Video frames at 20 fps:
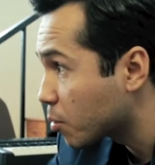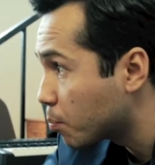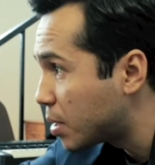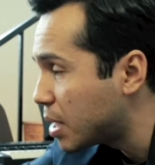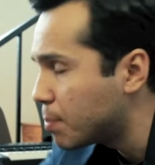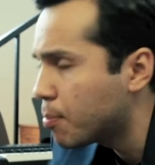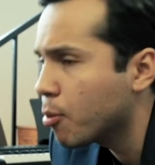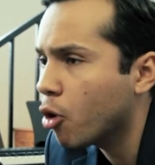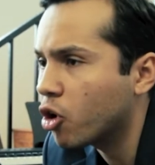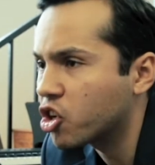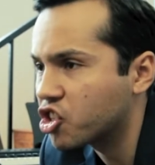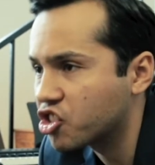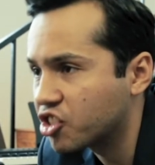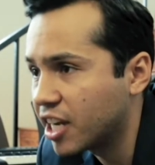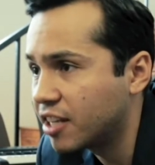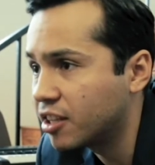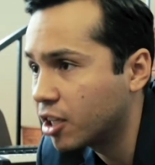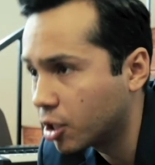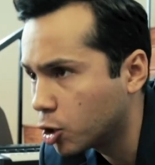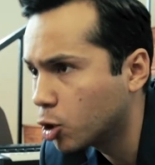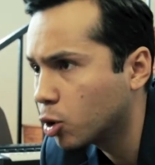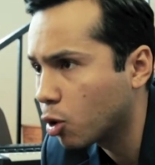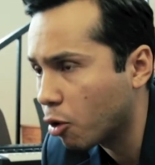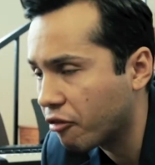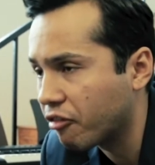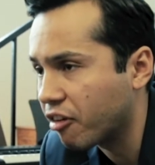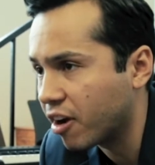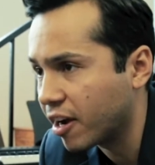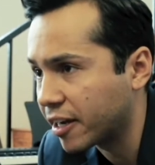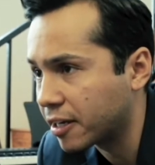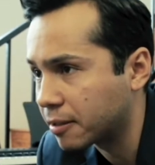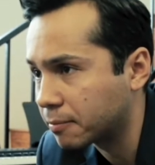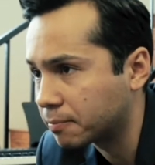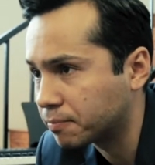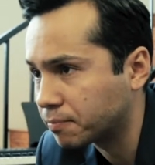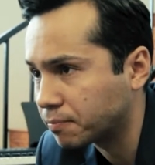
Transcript: People are saying the new lo-fi.